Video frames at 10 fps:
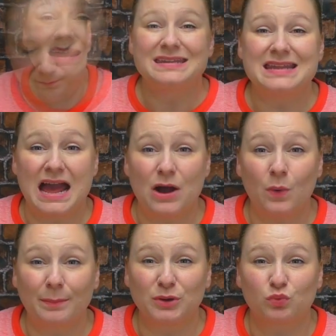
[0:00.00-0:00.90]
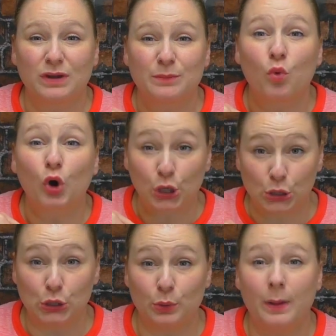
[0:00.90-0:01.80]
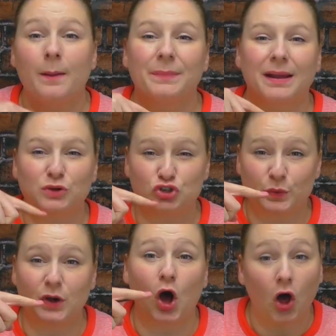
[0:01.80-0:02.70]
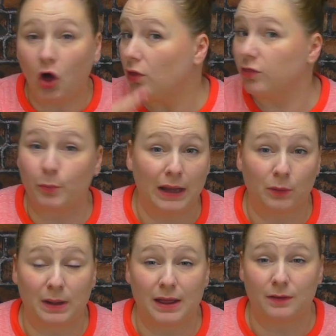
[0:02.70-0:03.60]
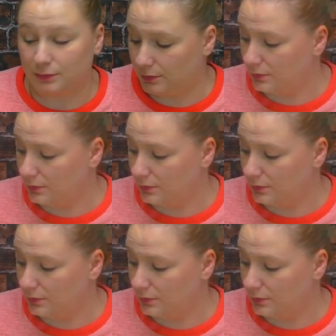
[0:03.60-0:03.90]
Now I'm going to run more glue, but I'm going to do it all the way around.